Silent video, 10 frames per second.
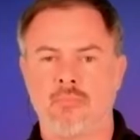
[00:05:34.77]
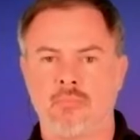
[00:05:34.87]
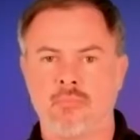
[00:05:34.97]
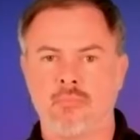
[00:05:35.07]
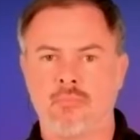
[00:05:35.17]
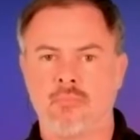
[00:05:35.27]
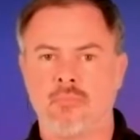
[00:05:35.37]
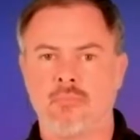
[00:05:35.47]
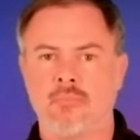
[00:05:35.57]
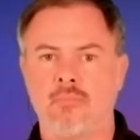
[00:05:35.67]

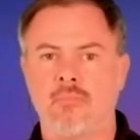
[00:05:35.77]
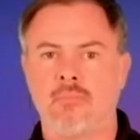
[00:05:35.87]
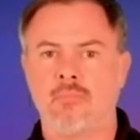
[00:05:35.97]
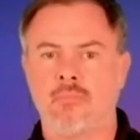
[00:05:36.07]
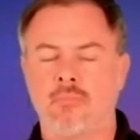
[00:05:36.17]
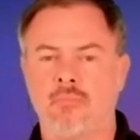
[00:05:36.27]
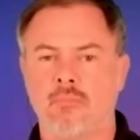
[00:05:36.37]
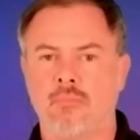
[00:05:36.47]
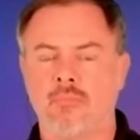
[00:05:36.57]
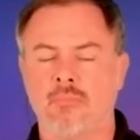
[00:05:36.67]

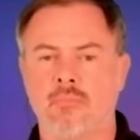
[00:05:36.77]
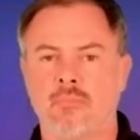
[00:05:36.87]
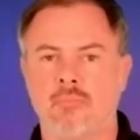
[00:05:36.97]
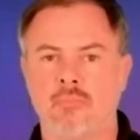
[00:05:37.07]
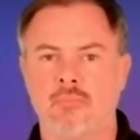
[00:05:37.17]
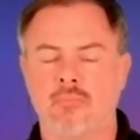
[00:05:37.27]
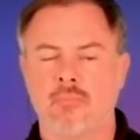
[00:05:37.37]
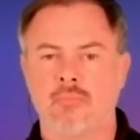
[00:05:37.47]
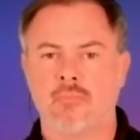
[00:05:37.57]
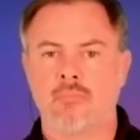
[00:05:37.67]

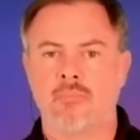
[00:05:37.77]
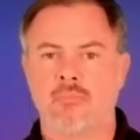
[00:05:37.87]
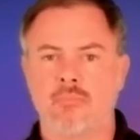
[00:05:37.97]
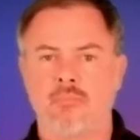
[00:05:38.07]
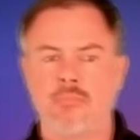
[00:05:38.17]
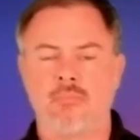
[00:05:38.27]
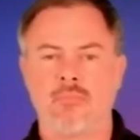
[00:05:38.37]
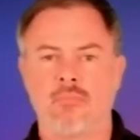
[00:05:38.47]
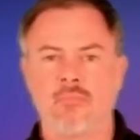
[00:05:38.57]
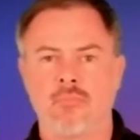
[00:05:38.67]

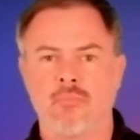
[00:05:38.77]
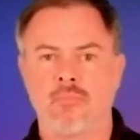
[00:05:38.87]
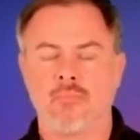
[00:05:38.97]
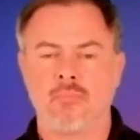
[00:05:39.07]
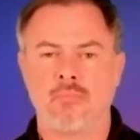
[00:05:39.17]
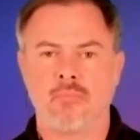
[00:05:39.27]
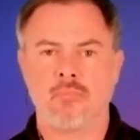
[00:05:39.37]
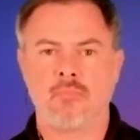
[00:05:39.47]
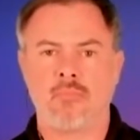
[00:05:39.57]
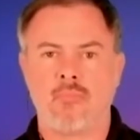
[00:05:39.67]

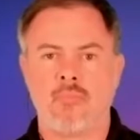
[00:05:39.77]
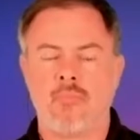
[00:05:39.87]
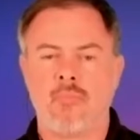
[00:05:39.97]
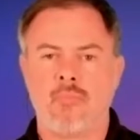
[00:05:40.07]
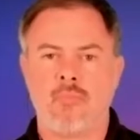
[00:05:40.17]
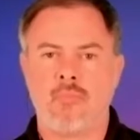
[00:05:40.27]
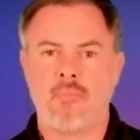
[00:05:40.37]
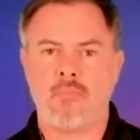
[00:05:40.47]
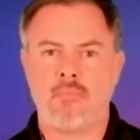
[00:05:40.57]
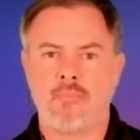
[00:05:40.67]

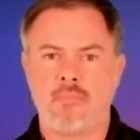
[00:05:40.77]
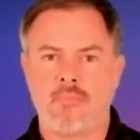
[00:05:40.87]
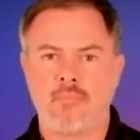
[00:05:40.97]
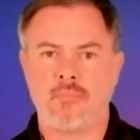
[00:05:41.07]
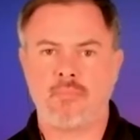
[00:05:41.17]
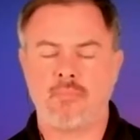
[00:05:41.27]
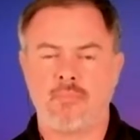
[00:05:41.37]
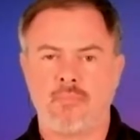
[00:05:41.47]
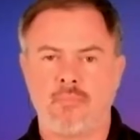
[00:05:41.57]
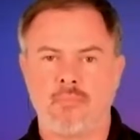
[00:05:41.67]

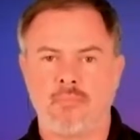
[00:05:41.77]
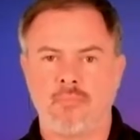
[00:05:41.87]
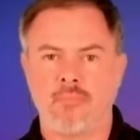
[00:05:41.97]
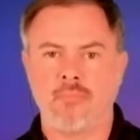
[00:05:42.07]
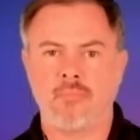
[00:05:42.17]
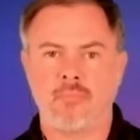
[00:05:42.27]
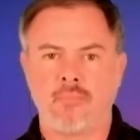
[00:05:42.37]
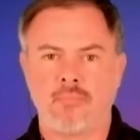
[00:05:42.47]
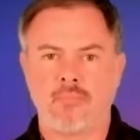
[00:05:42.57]
(not speaking)